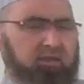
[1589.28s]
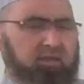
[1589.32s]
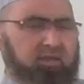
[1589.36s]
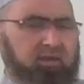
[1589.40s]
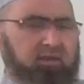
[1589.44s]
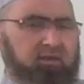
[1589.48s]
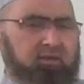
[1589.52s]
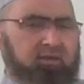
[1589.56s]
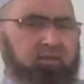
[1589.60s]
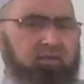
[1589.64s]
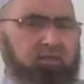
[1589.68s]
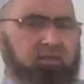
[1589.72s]

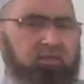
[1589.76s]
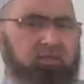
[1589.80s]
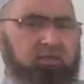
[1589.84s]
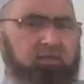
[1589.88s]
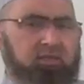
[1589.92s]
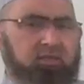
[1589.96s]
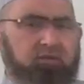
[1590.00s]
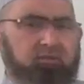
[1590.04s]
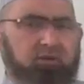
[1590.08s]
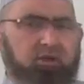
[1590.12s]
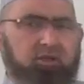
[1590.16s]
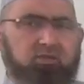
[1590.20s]

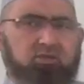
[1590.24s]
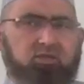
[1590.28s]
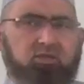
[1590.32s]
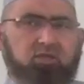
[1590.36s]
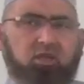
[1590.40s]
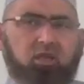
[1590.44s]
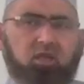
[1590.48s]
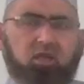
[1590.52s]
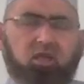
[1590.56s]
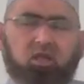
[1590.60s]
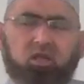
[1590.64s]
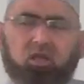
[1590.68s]
the trench.
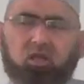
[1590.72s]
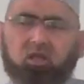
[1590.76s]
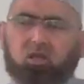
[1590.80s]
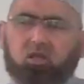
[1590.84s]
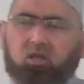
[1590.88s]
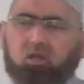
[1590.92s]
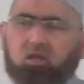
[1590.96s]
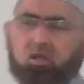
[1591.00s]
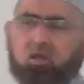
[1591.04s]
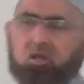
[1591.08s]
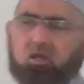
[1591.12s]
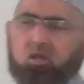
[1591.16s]

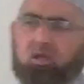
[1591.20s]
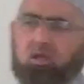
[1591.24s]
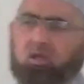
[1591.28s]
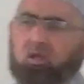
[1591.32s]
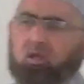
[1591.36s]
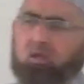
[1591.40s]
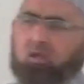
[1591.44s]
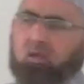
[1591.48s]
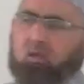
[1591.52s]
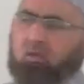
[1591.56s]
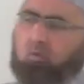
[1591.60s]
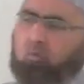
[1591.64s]

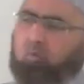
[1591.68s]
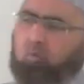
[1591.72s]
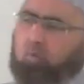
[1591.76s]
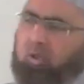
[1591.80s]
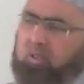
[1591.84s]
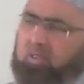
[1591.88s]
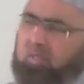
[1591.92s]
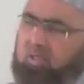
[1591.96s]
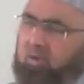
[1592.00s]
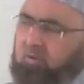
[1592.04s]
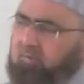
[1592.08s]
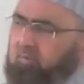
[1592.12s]

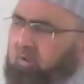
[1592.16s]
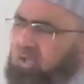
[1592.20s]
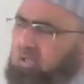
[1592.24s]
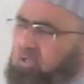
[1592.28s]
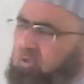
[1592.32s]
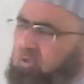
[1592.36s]
When the trench